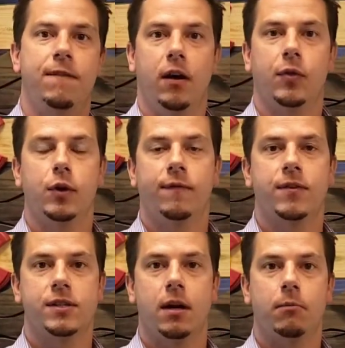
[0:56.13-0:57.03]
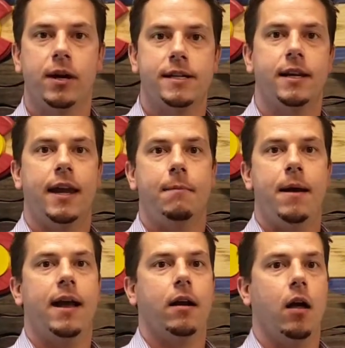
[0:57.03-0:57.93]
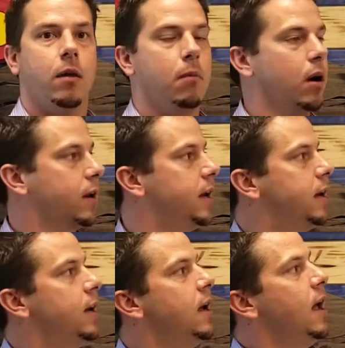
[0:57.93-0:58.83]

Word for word: fell through for some reason, came back on the market,